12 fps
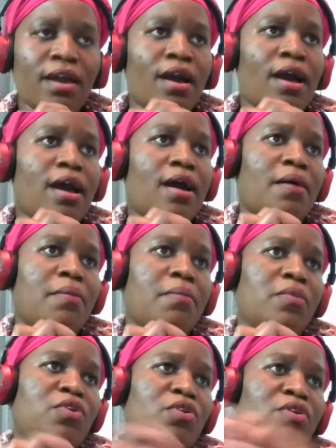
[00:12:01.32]

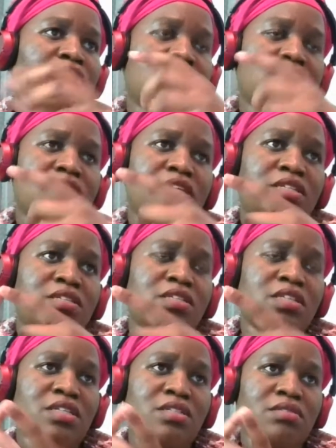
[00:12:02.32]

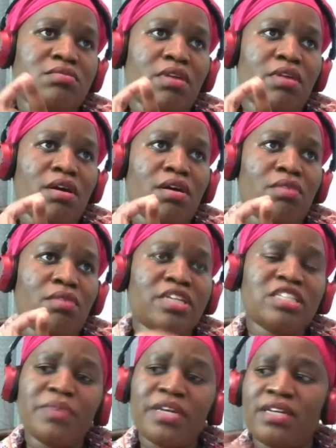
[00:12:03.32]
There's
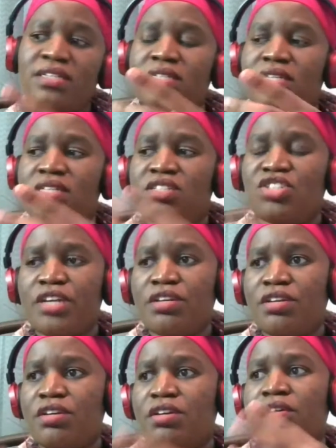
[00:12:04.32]
race-based, there's
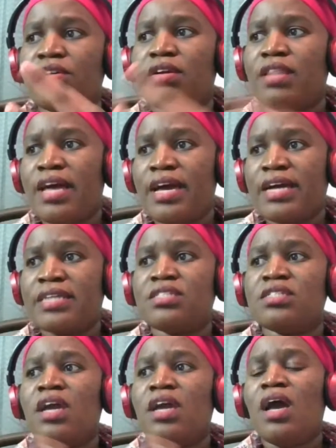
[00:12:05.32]
gender,
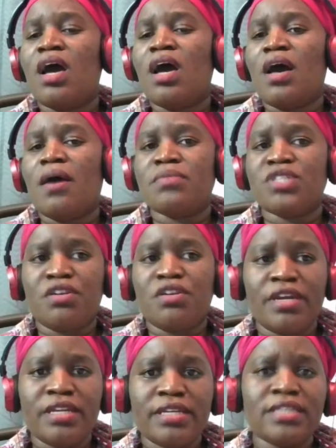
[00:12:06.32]
class,
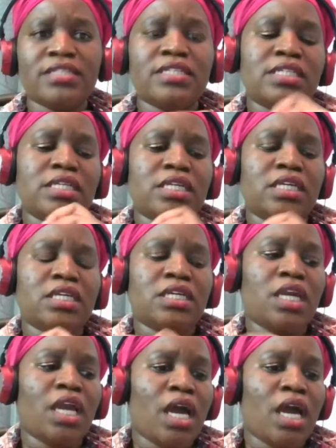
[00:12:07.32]
gender identity.